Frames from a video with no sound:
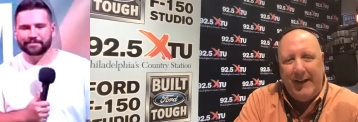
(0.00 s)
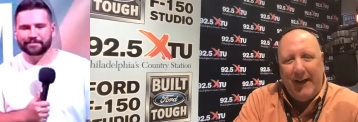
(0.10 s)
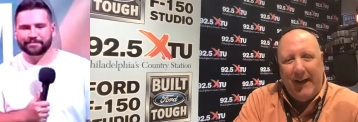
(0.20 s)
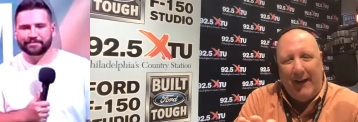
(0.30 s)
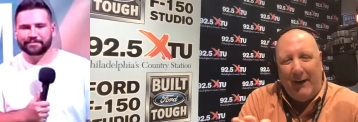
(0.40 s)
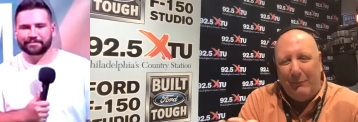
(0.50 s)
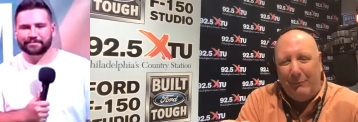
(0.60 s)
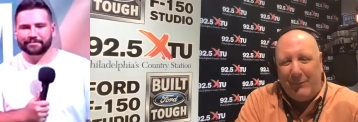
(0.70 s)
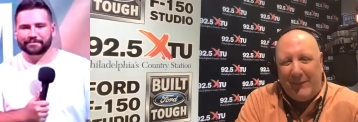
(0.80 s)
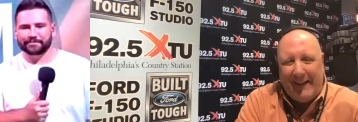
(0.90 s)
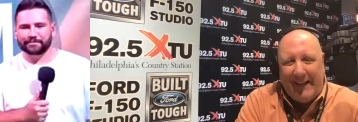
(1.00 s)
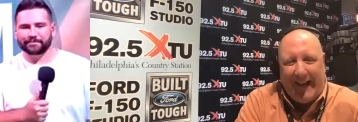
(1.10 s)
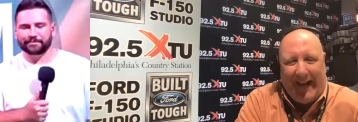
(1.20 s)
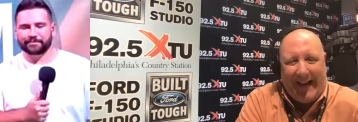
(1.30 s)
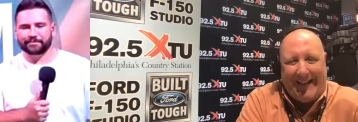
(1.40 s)
Speaker 1: Um,
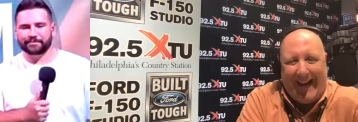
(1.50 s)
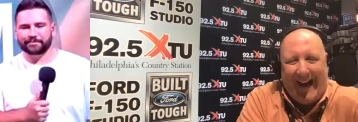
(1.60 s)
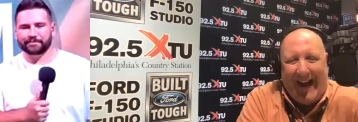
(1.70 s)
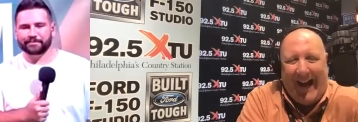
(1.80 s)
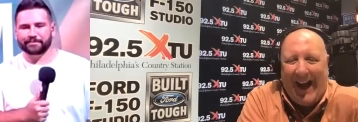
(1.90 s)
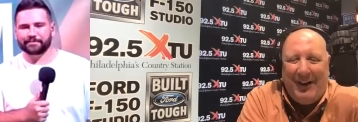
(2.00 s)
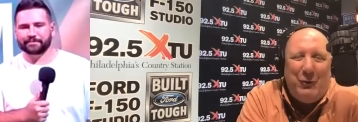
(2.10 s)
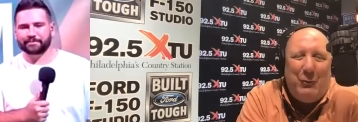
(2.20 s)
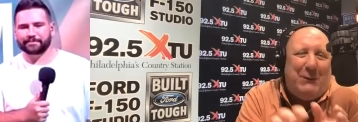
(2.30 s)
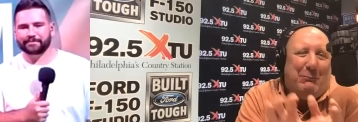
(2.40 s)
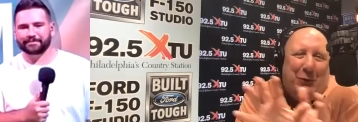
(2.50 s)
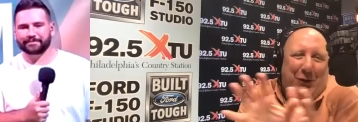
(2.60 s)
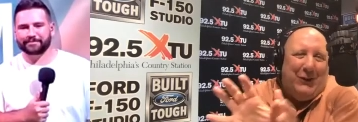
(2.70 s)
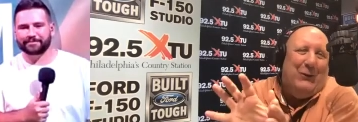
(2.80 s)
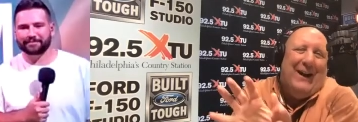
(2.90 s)
I, I, don't know where to put
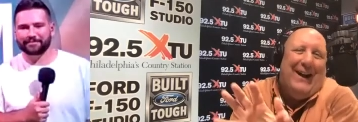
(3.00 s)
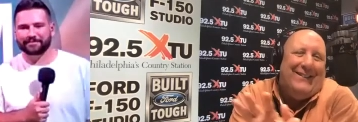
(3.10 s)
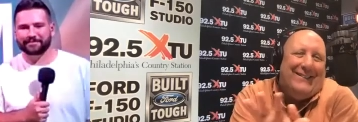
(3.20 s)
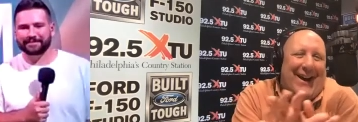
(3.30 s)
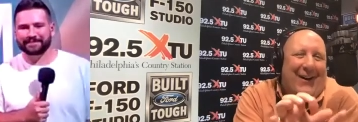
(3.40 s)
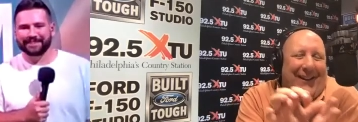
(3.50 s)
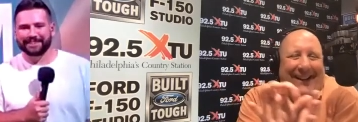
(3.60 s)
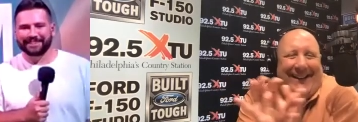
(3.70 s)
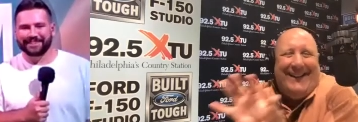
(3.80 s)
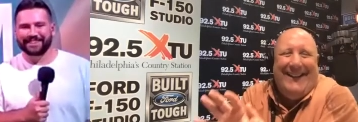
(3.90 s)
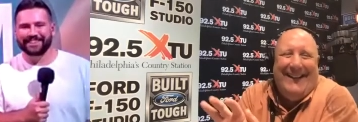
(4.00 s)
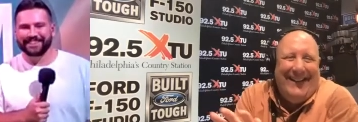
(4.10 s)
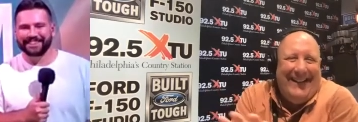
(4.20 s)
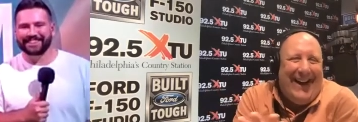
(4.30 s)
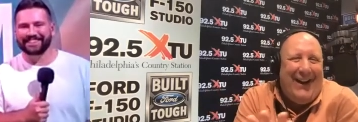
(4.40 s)
you guys now. Like,
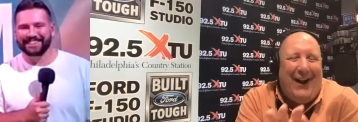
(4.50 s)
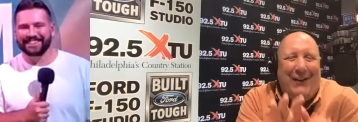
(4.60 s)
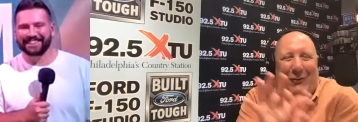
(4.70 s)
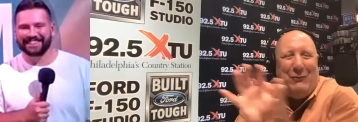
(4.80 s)
I, I, just